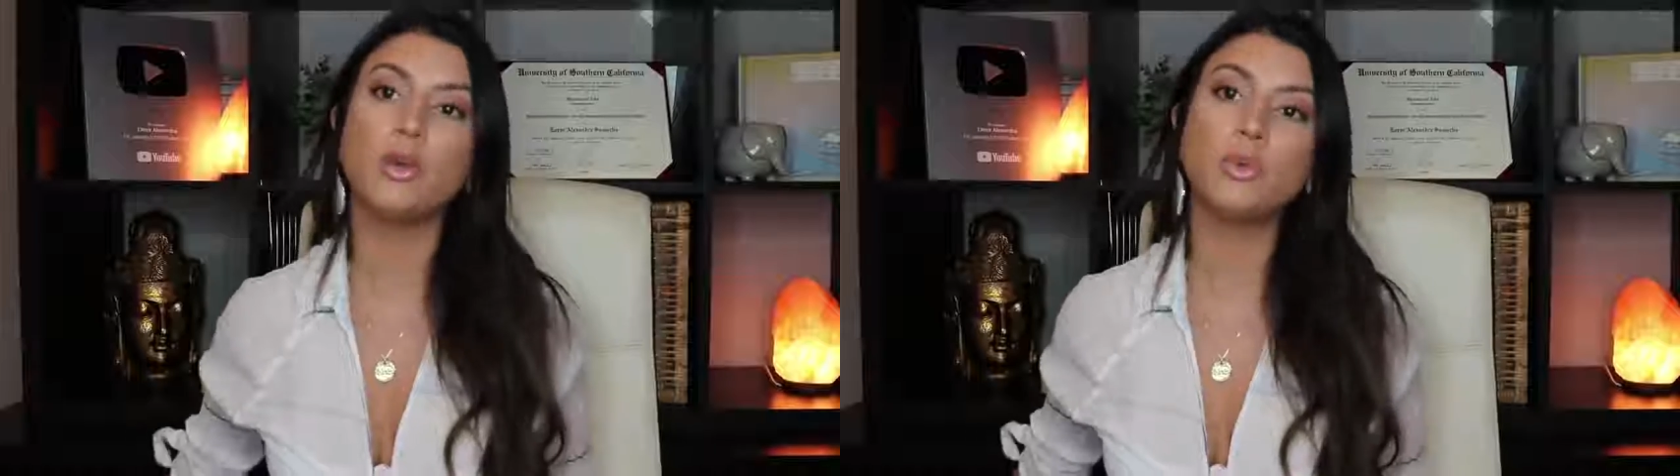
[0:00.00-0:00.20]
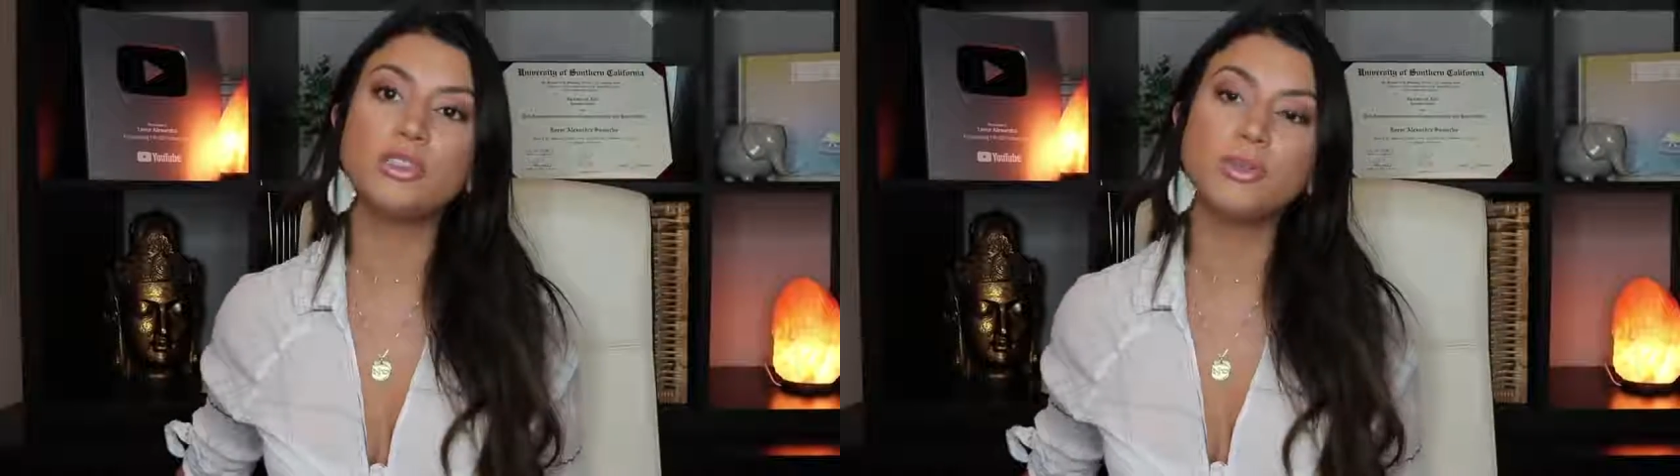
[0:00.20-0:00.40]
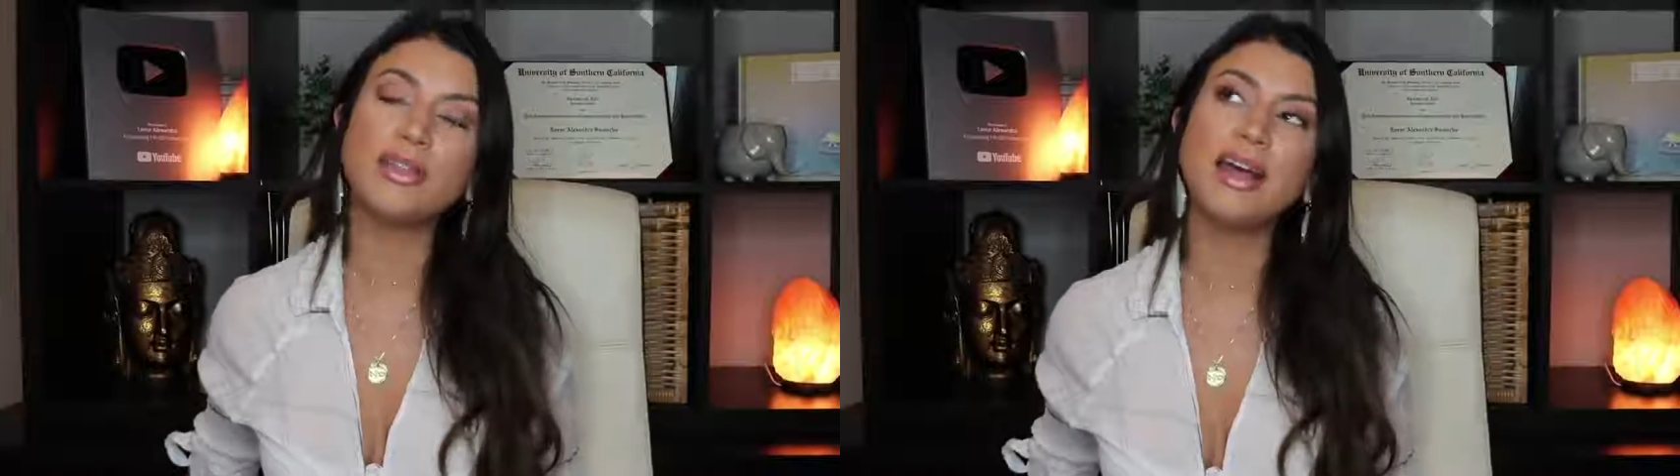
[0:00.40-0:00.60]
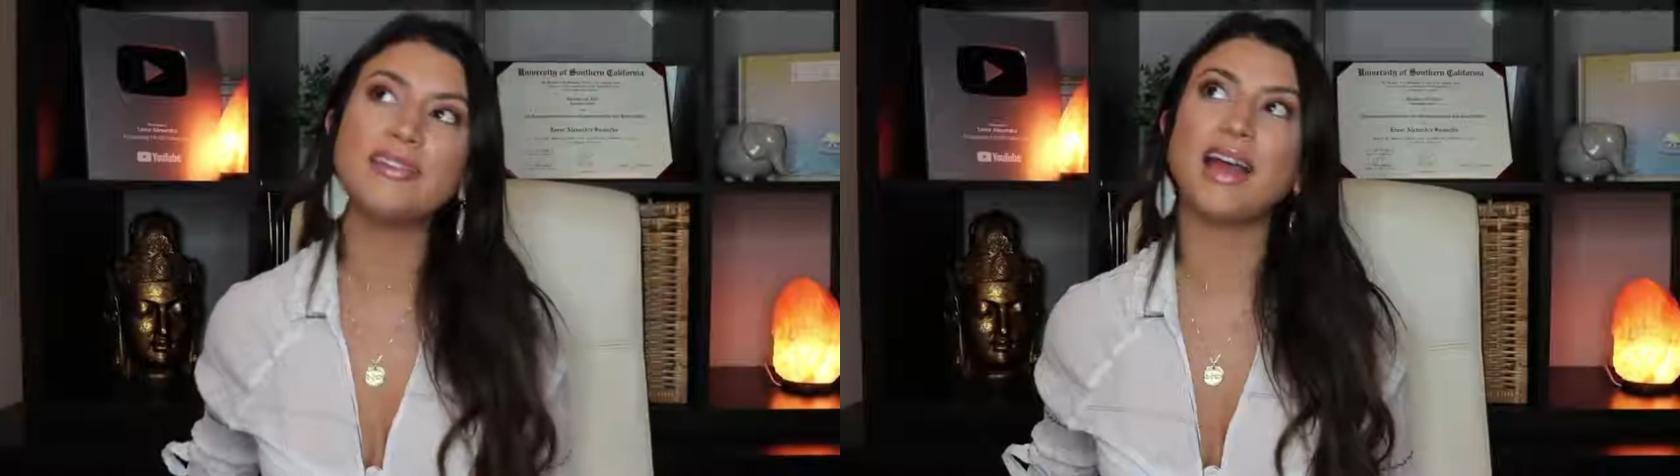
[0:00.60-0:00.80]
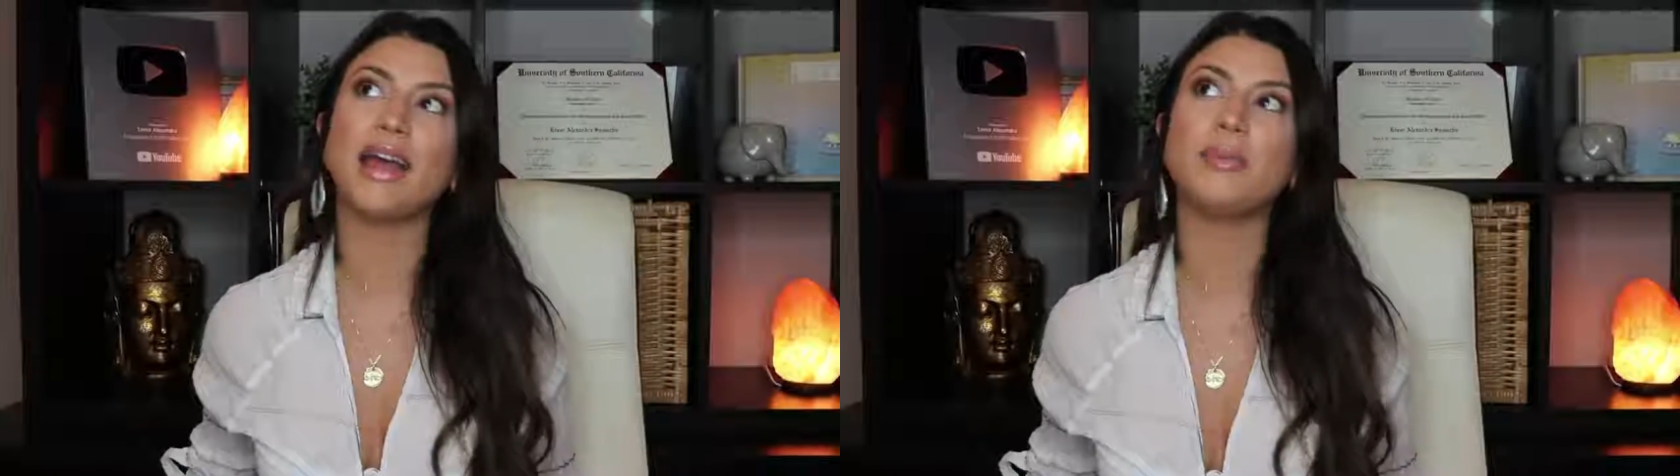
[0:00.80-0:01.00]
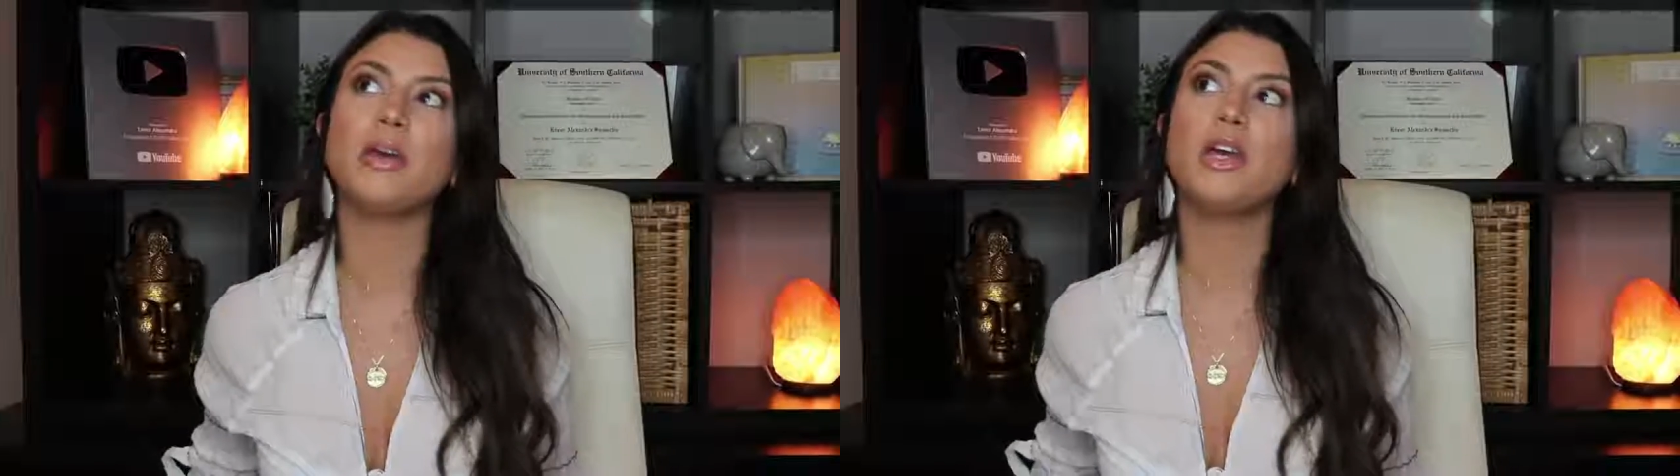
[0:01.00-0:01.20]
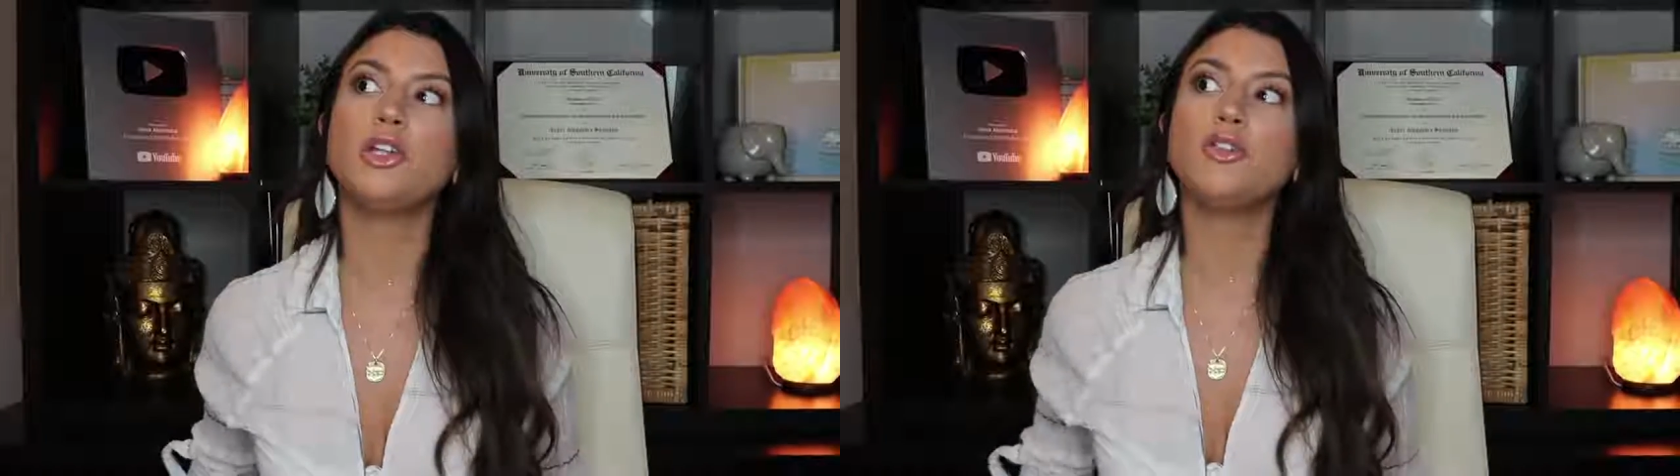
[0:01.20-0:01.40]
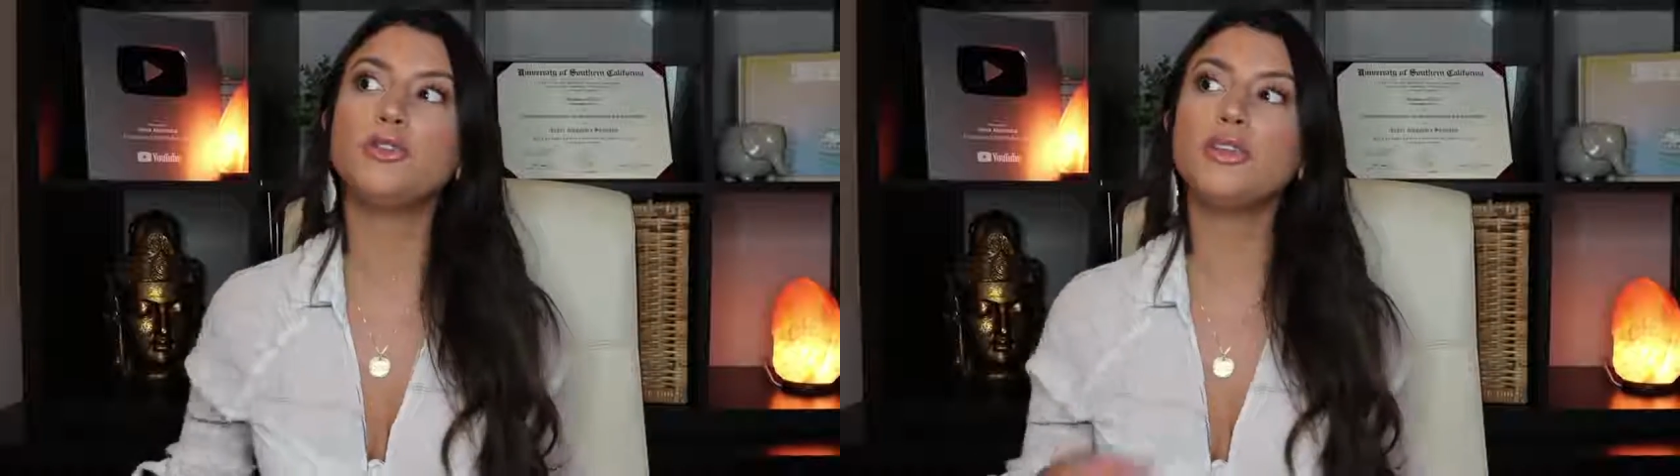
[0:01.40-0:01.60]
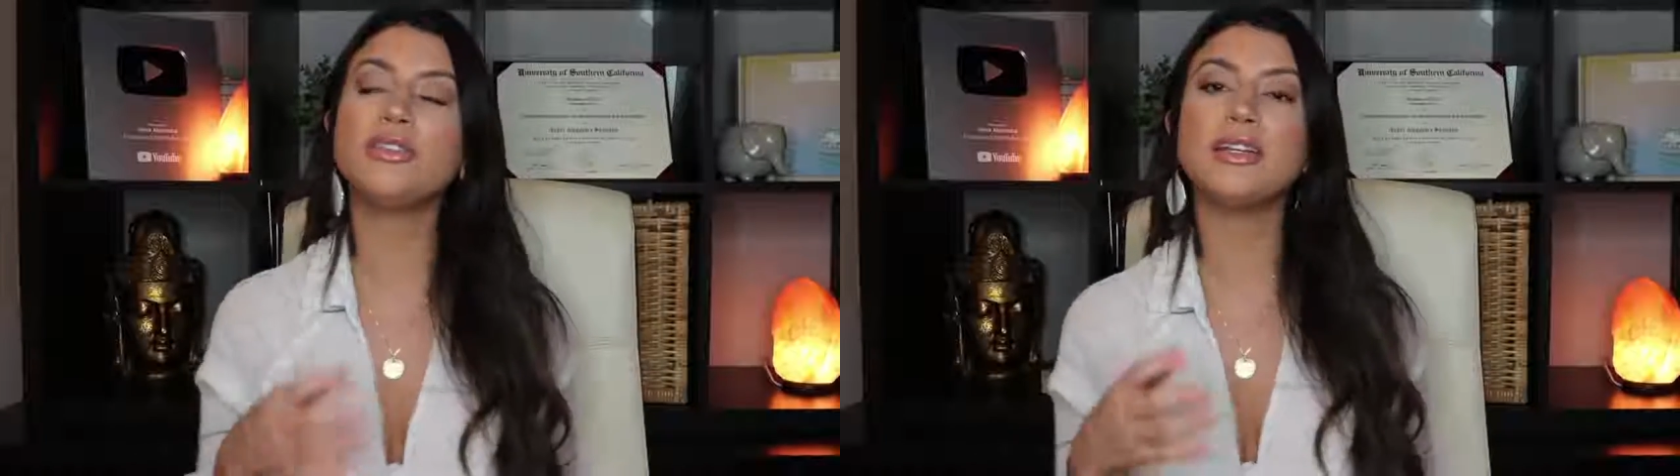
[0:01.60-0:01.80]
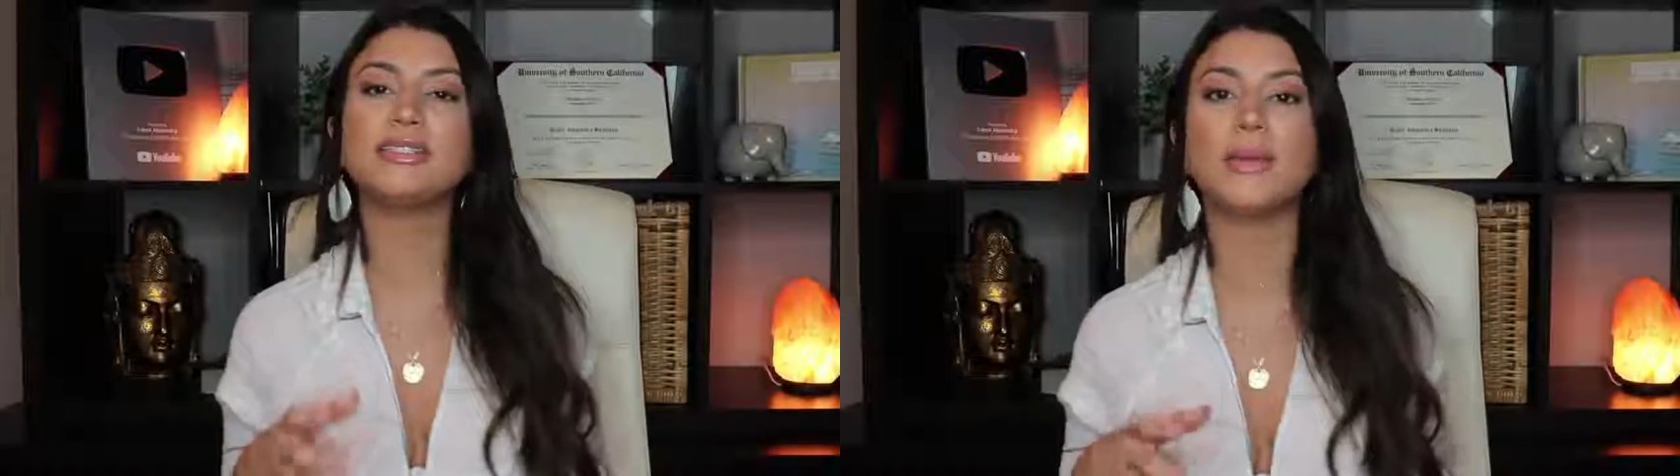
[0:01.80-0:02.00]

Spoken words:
we spend that time doing things